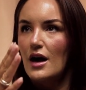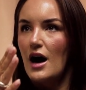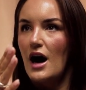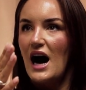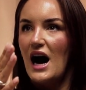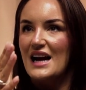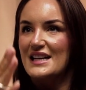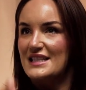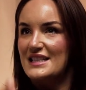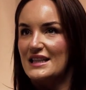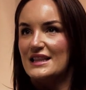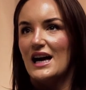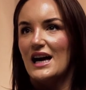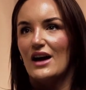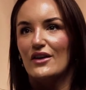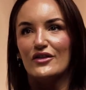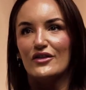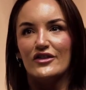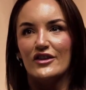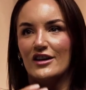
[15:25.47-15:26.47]
I did
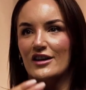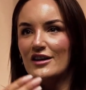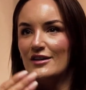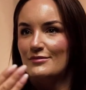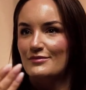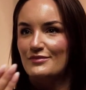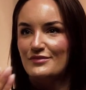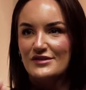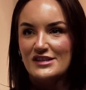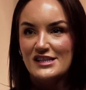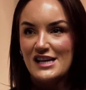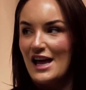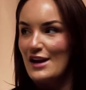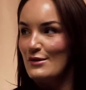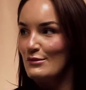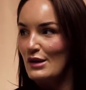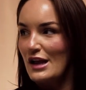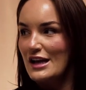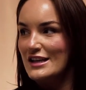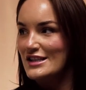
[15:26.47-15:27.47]
that for 10
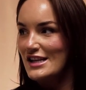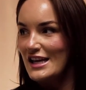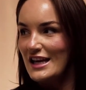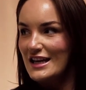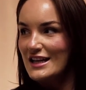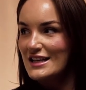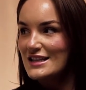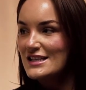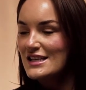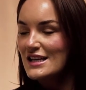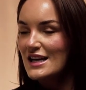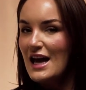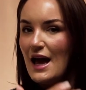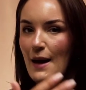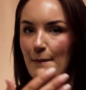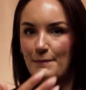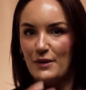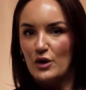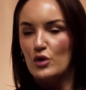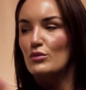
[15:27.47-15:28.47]
plus years,
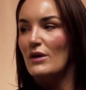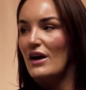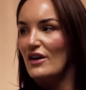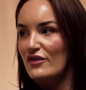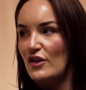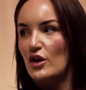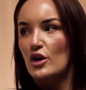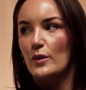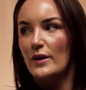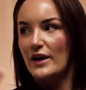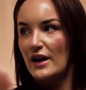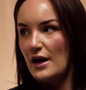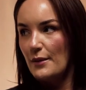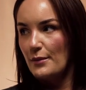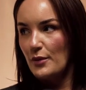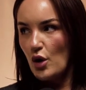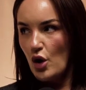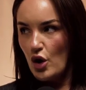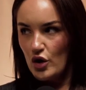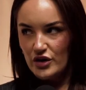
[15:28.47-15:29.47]
built my following up
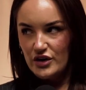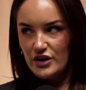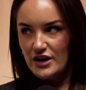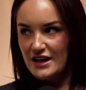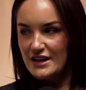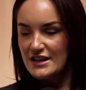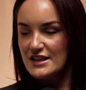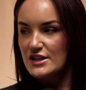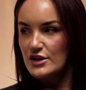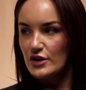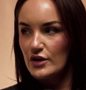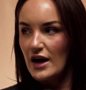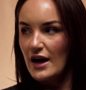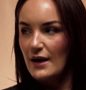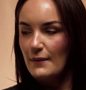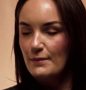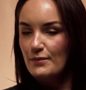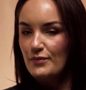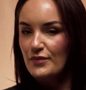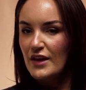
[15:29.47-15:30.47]
on Instagram.
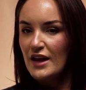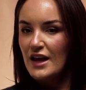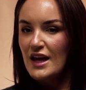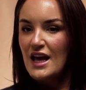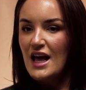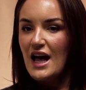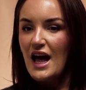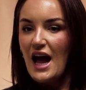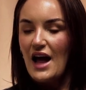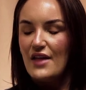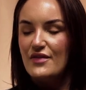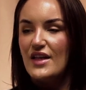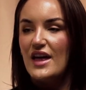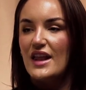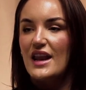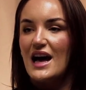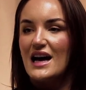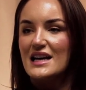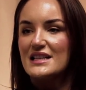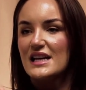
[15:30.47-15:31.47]
And then
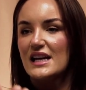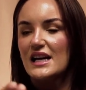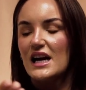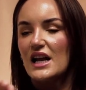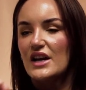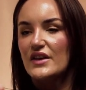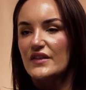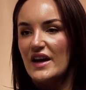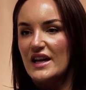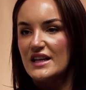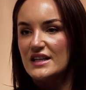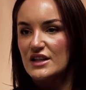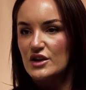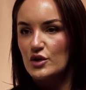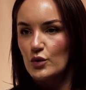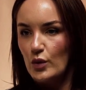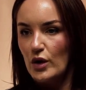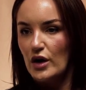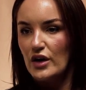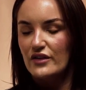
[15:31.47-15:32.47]
as I kind of entered the
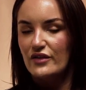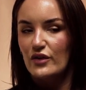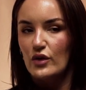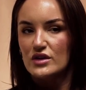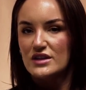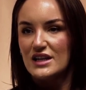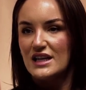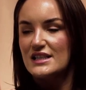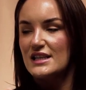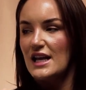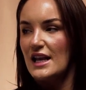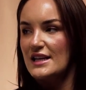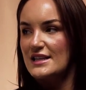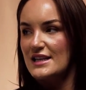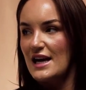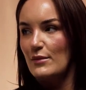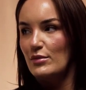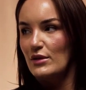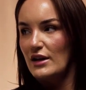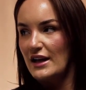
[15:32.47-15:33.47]
workforce, I started
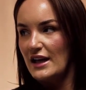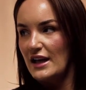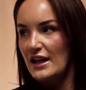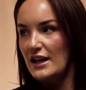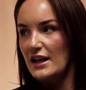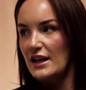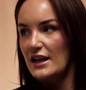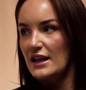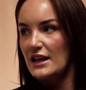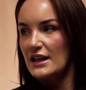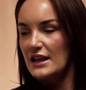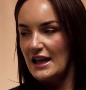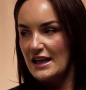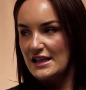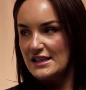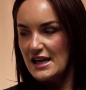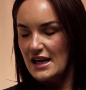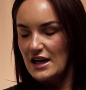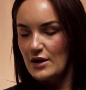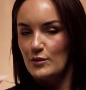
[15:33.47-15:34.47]
dabbling in
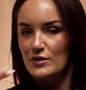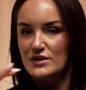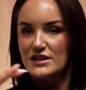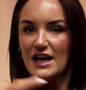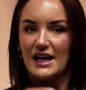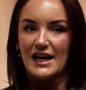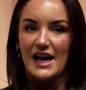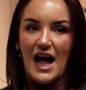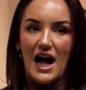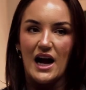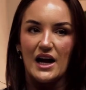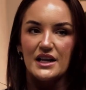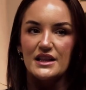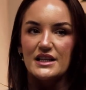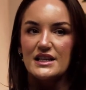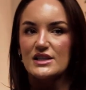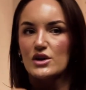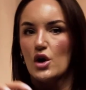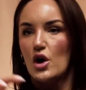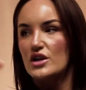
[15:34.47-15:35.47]
LinkedIn and was like, how can
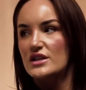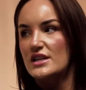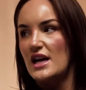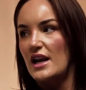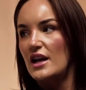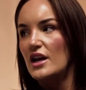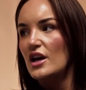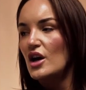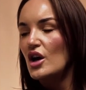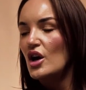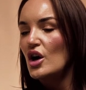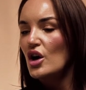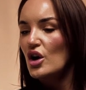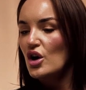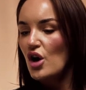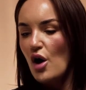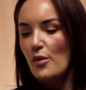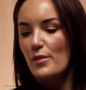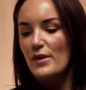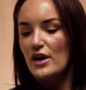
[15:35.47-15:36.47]
this content
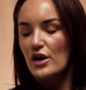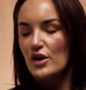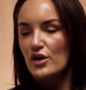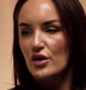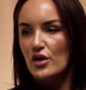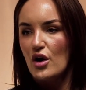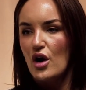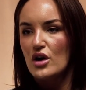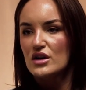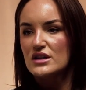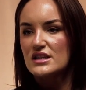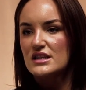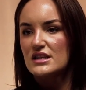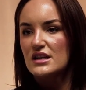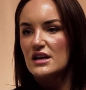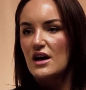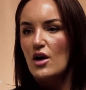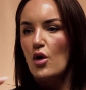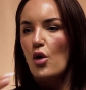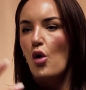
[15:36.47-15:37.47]
copy across
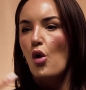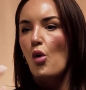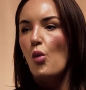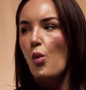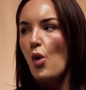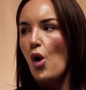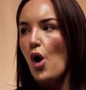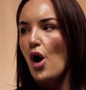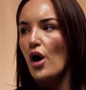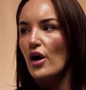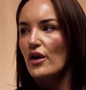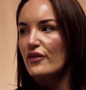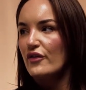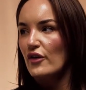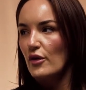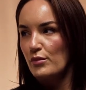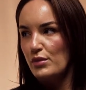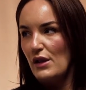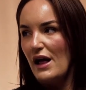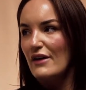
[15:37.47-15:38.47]
or work for a
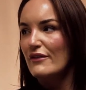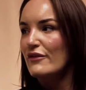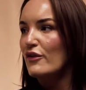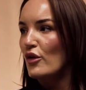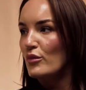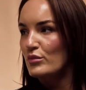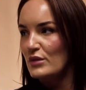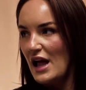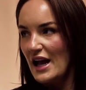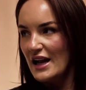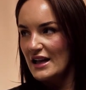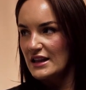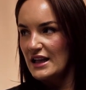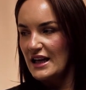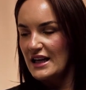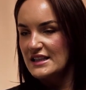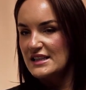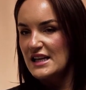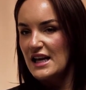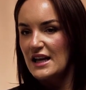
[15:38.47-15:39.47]
platform like
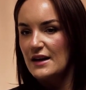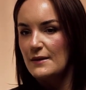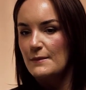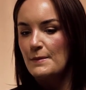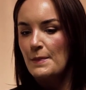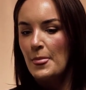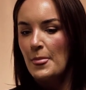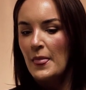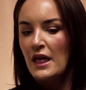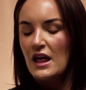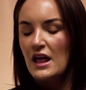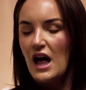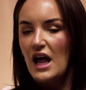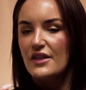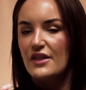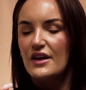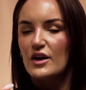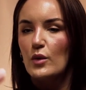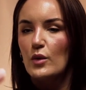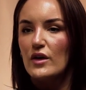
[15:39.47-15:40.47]
LinkedIn? I
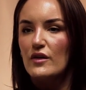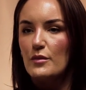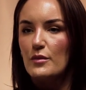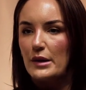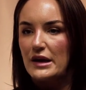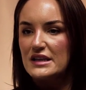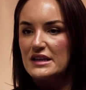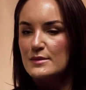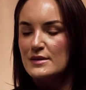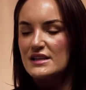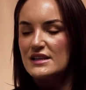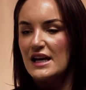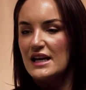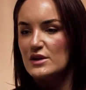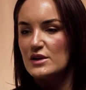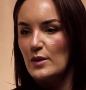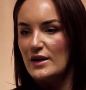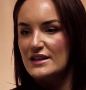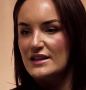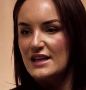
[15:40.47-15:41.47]
think one of the biggest mistakes
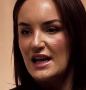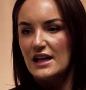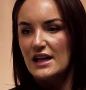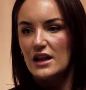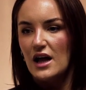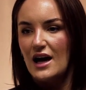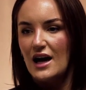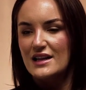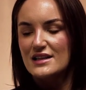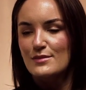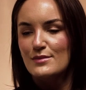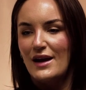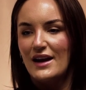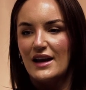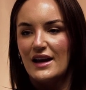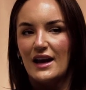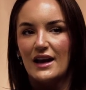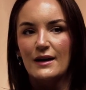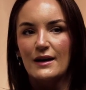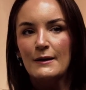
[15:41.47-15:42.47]
we see clients
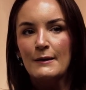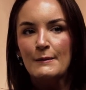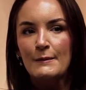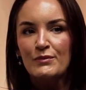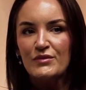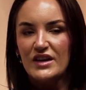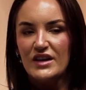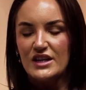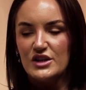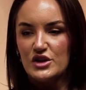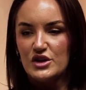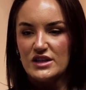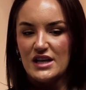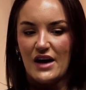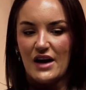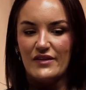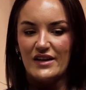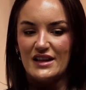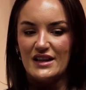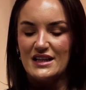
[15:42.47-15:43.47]
making is just
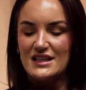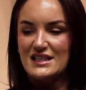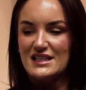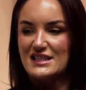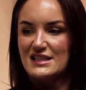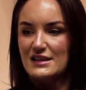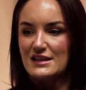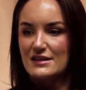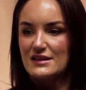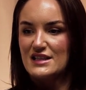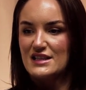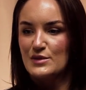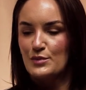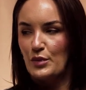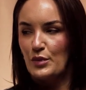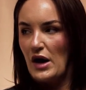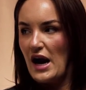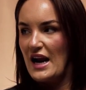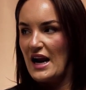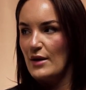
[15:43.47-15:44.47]
having this
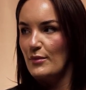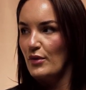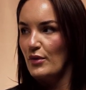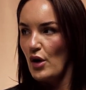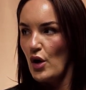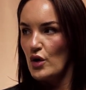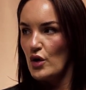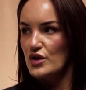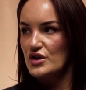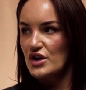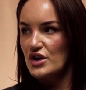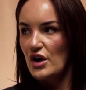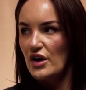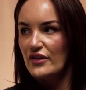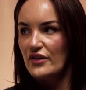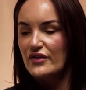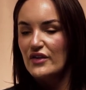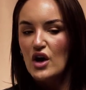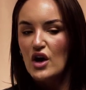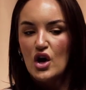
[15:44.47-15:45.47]
spray approach
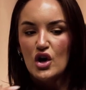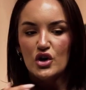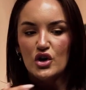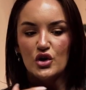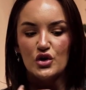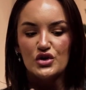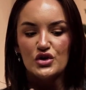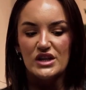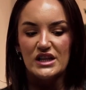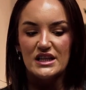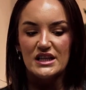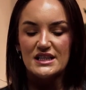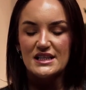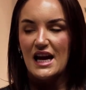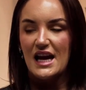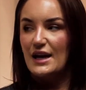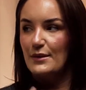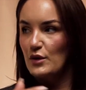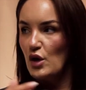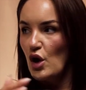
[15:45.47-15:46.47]
of using the
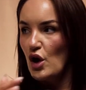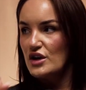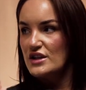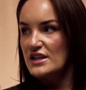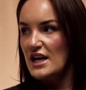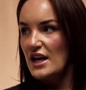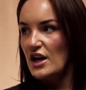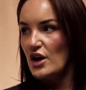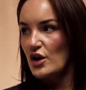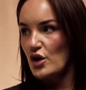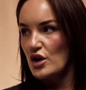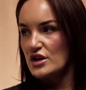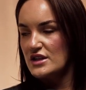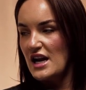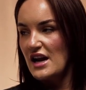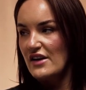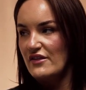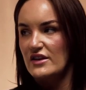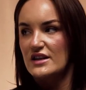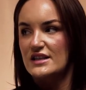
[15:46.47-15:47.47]
same content across
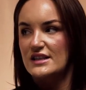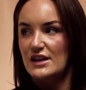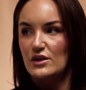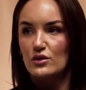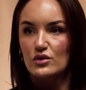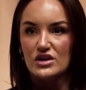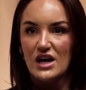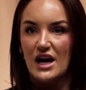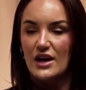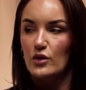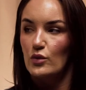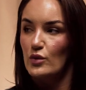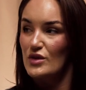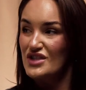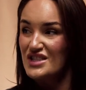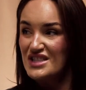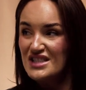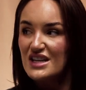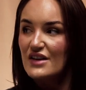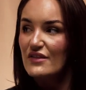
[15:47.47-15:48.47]
every single channel, which
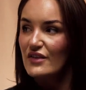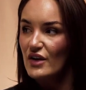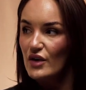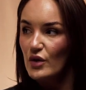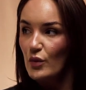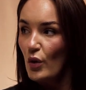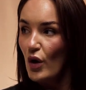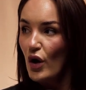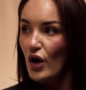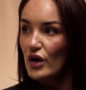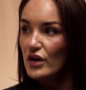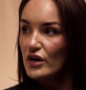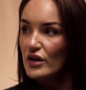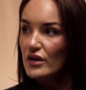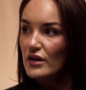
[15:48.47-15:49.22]
is never going to work